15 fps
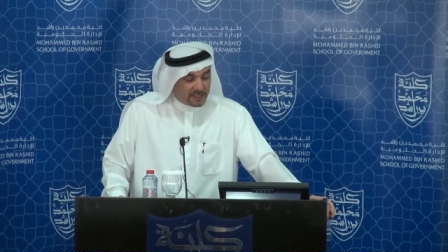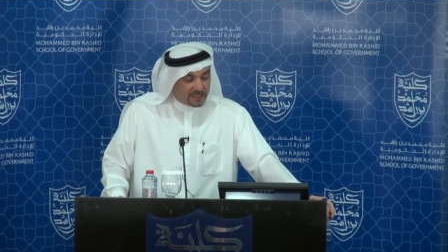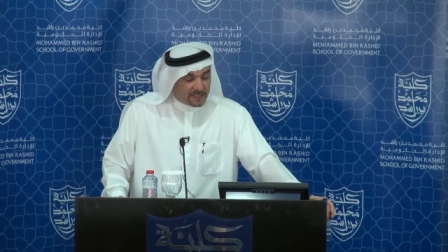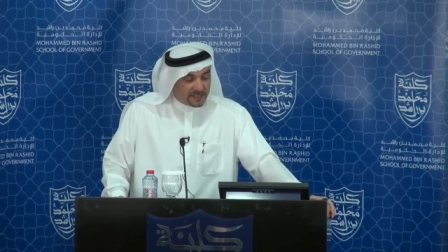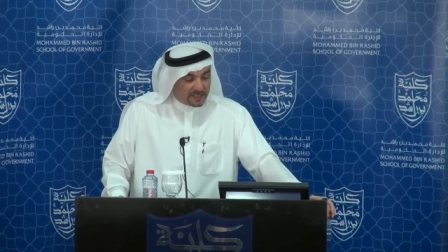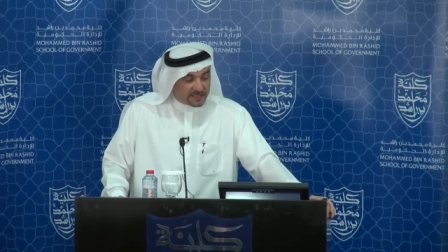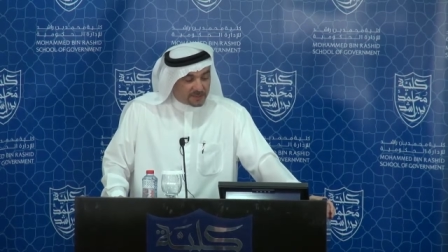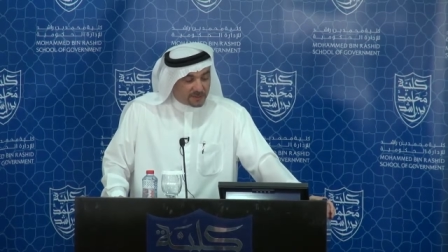
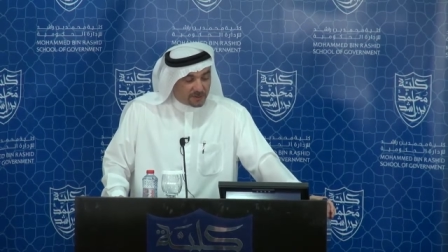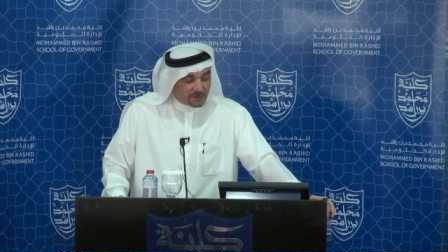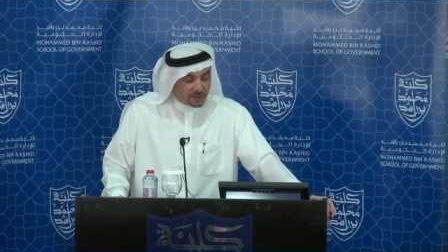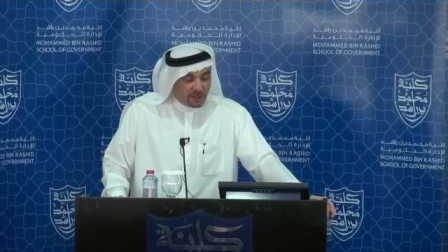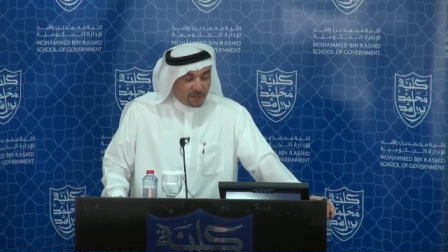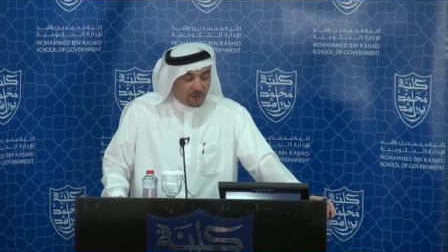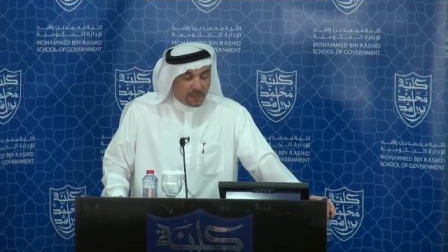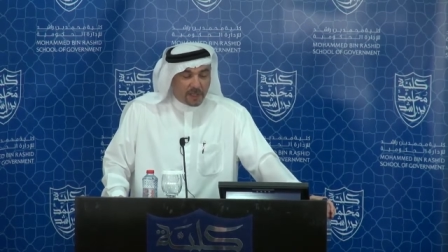Internet's
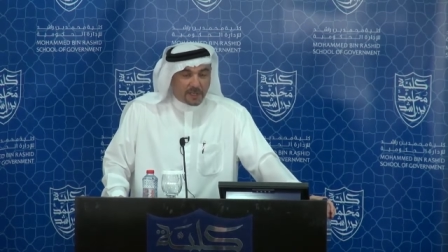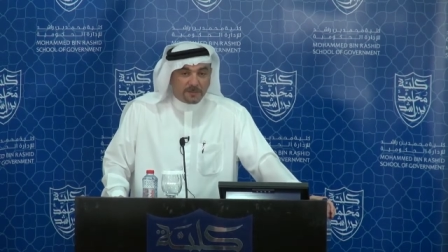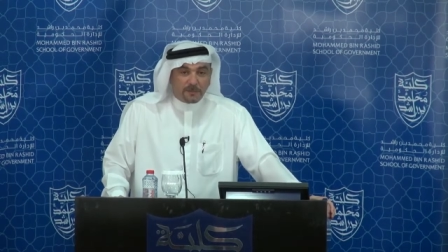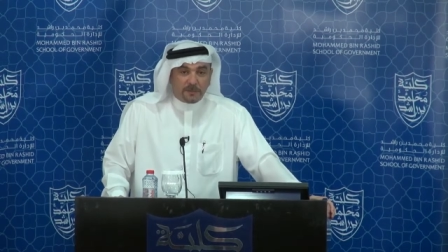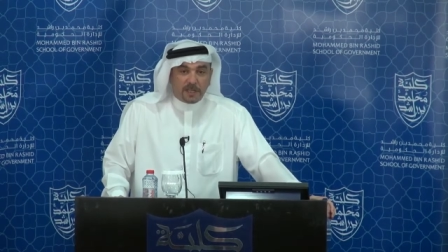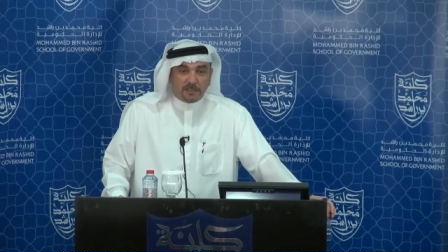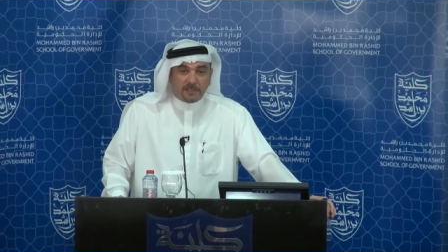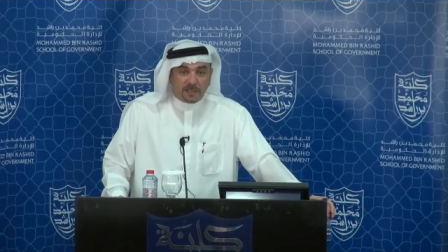continuing
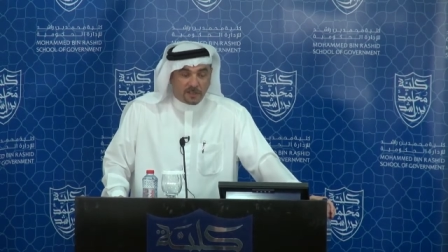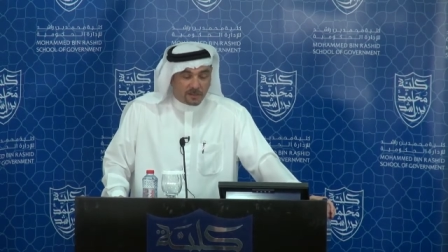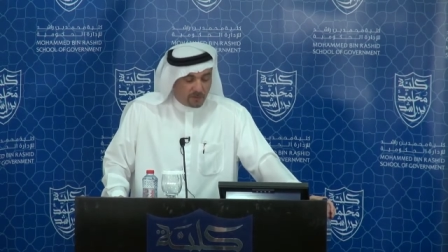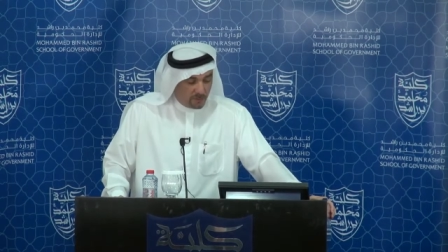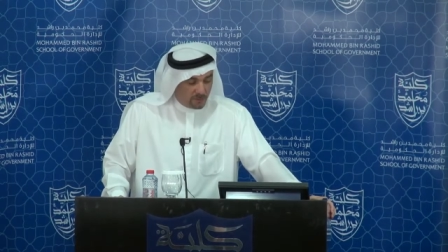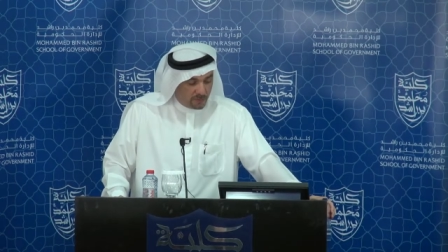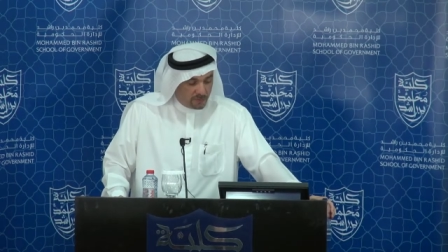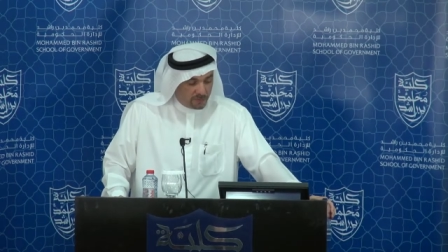exponential
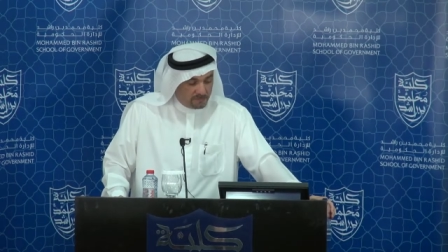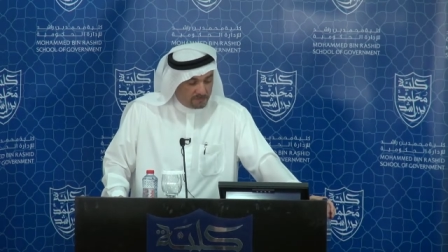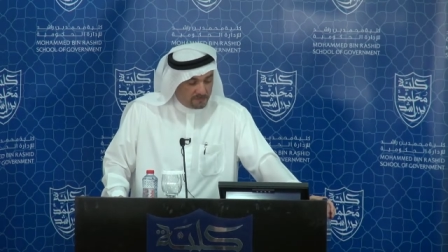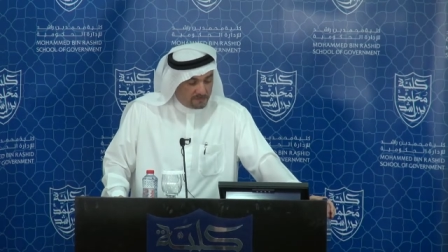growth.